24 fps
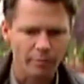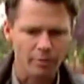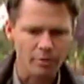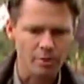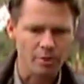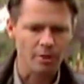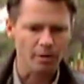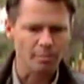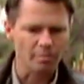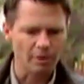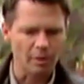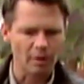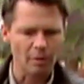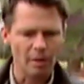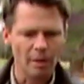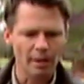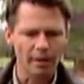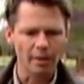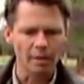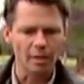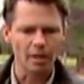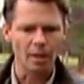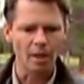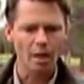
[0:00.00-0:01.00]
for something like
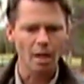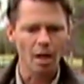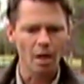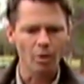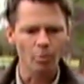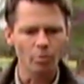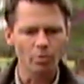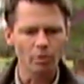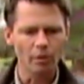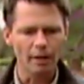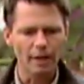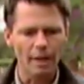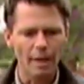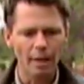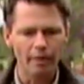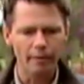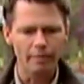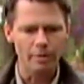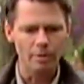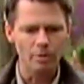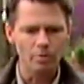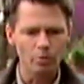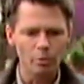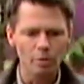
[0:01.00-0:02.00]
a, a really
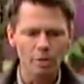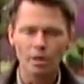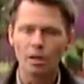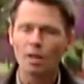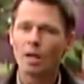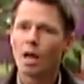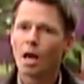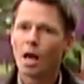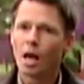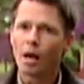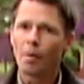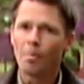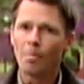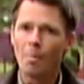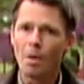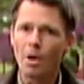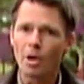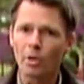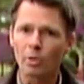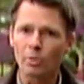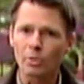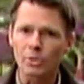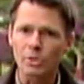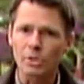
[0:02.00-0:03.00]
heavy duty
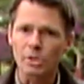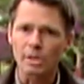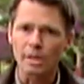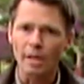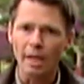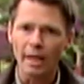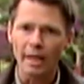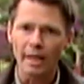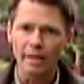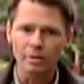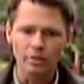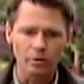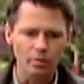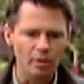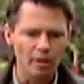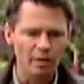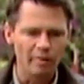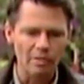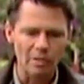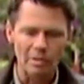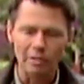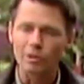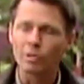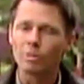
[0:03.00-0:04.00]
metal stake to give
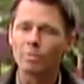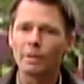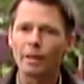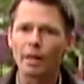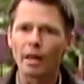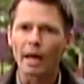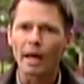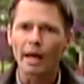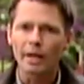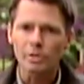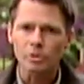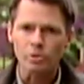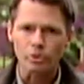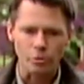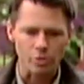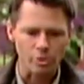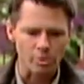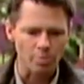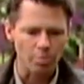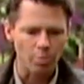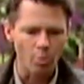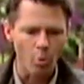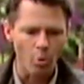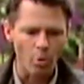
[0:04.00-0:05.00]
us a little bit of extra
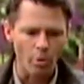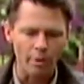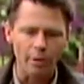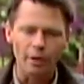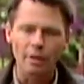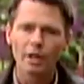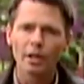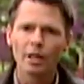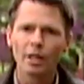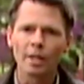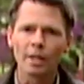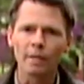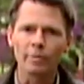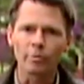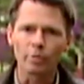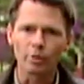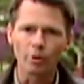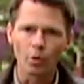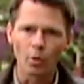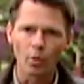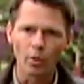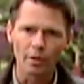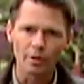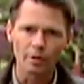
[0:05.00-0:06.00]
support if we're
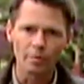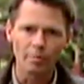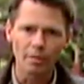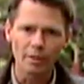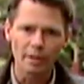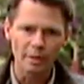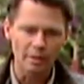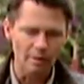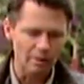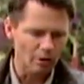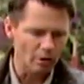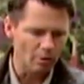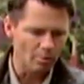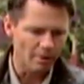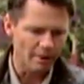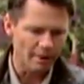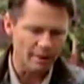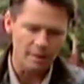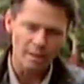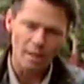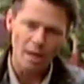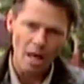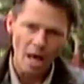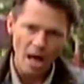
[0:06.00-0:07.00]
going to be a little
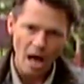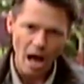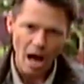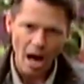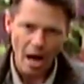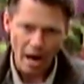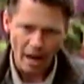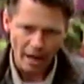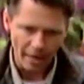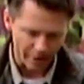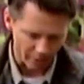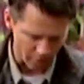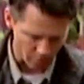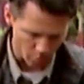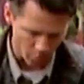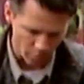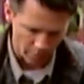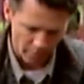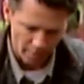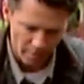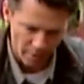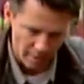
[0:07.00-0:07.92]
bit higher with